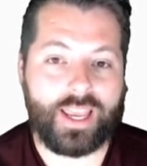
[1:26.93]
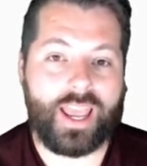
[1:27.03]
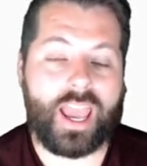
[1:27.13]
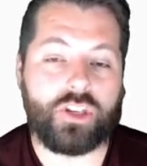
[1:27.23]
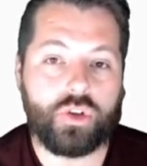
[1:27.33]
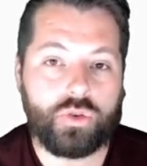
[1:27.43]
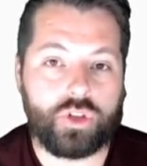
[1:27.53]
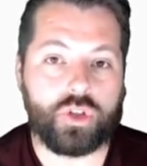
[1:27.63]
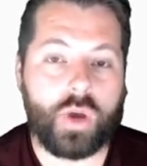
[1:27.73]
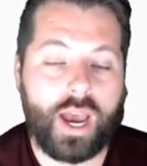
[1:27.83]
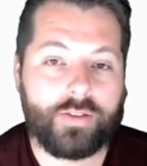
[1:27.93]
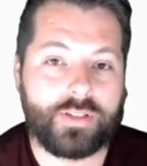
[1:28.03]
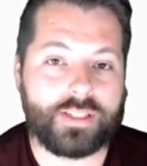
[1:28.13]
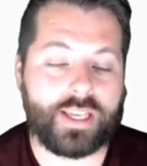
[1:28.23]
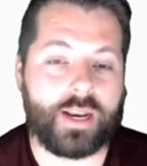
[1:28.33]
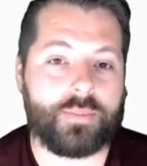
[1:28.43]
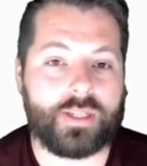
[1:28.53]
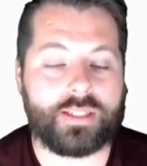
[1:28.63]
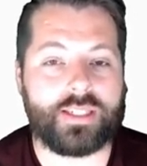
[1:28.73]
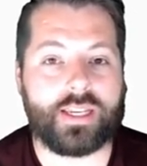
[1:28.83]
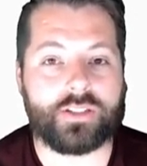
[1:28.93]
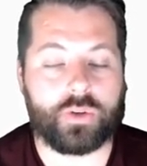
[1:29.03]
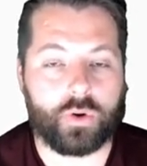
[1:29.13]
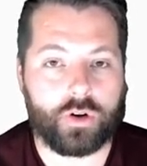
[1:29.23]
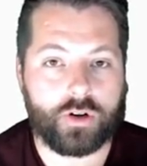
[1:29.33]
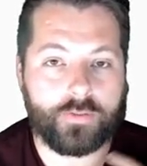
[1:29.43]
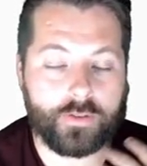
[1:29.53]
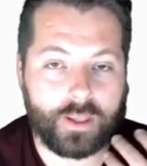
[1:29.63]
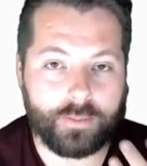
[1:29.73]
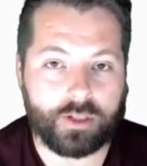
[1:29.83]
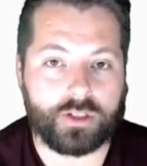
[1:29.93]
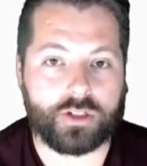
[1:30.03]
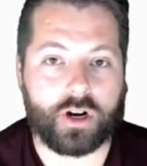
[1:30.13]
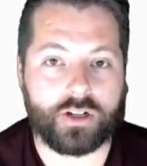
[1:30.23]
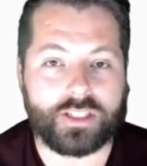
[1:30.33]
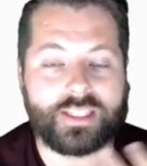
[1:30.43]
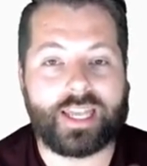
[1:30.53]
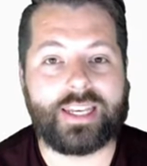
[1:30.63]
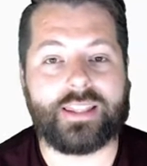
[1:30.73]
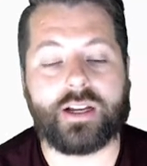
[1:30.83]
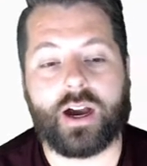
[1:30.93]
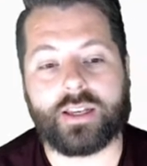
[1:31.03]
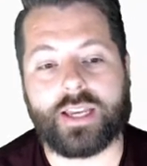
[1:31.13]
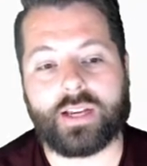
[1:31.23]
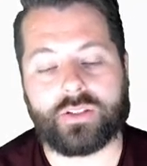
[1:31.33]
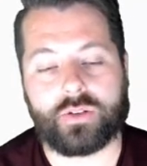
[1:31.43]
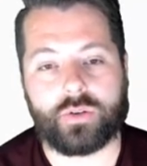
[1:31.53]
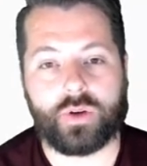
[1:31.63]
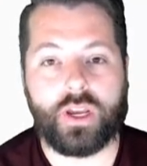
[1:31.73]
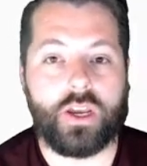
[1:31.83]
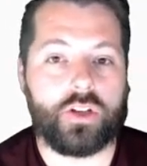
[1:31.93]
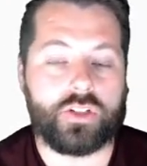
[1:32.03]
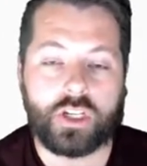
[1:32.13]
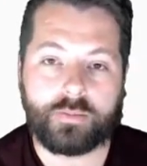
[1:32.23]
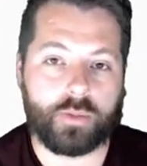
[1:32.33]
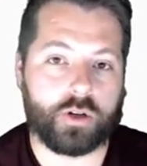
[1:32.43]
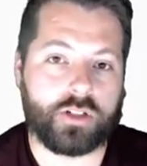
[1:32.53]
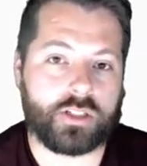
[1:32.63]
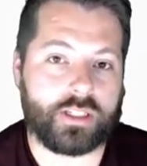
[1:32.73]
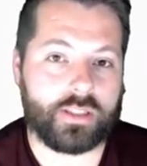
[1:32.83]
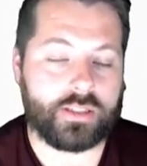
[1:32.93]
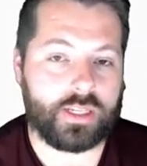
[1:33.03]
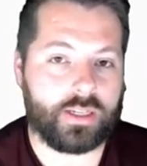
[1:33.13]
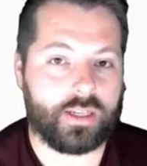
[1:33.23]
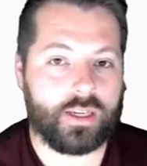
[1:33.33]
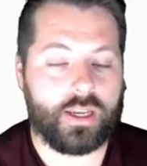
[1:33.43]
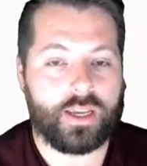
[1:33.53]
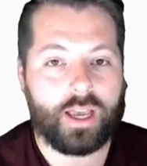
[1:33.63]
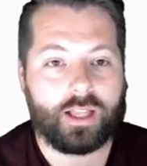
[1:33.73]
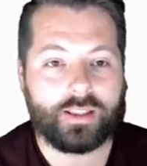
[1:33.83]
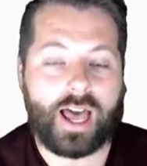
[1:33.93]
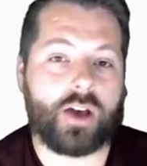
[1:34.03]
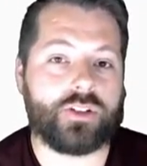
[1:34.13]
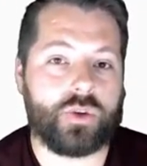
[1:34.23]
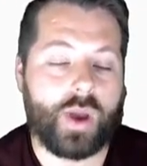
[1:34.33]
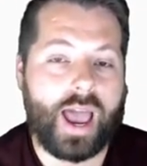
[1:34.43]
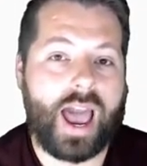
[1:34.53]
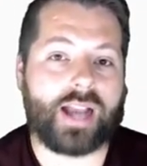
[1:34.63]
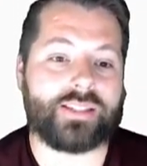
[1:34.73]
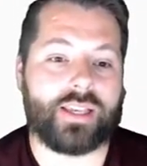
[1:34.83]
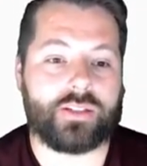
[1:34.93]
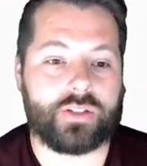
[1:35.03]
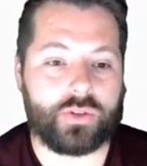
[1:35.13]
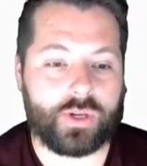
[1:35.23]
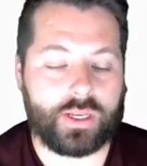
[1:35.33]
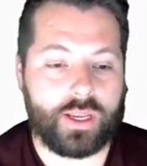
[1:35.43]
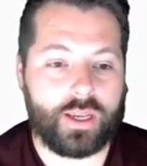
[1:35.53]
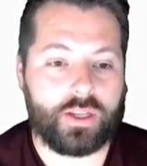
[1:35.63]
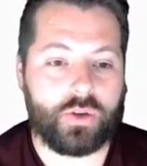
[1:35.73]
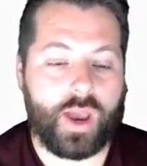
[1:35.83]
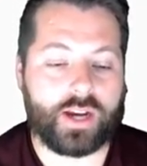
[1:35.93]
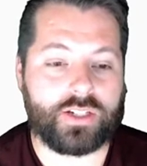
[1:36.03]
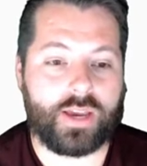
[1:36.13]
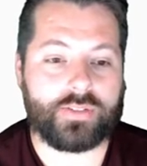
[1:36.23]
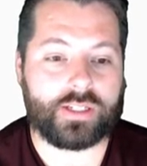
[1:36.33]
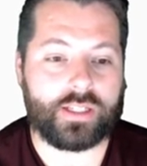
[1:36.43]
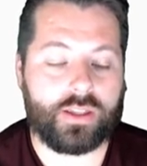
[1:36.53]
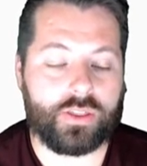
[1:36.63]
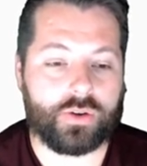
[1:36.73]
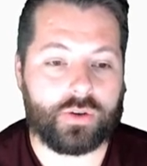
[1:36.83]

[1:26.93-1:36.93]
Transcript: and you do have to set up these syncs in order for them to start sending the contacts through. Just purchasing the sync allows you access to it. You actually have to click through